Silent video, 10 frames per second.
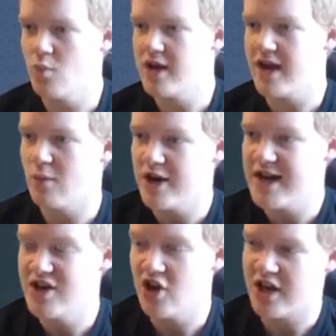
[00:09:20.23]
We
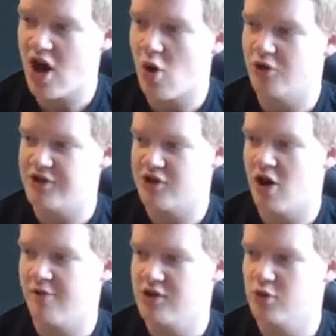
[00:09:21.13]
need an early goal in this
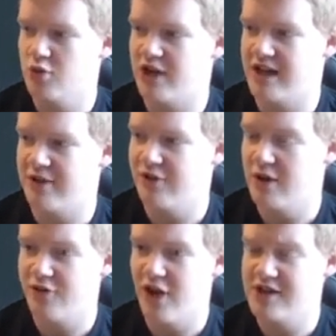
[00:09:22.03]
half. That's what we need.
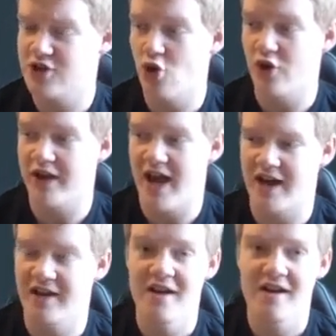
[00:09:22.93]
If they score
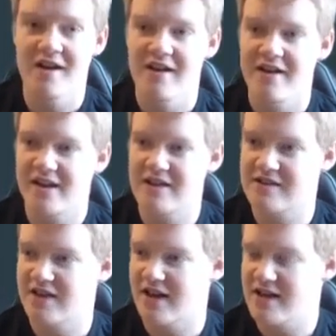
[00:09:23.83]
again, you can
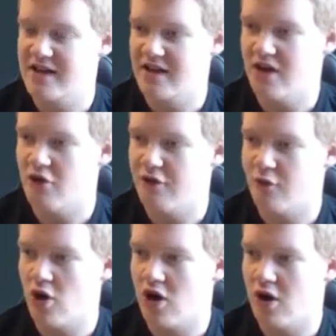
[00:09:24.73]
say au
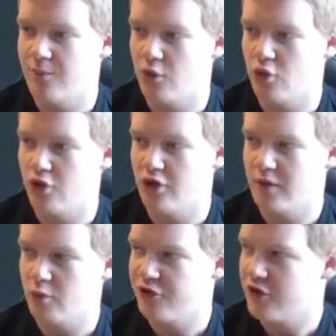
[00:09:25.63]
revoir,
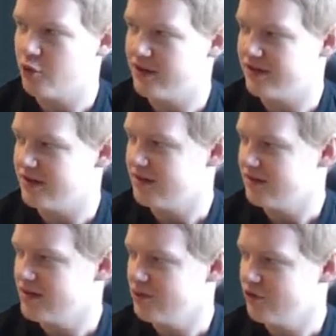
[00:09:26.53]
or what is it?
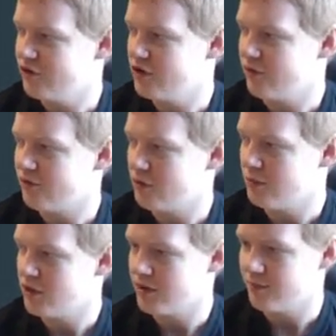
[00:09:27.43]
No, what's German for
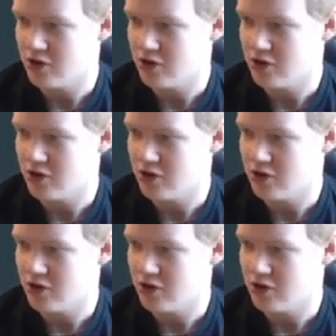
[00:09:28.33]
goodbye?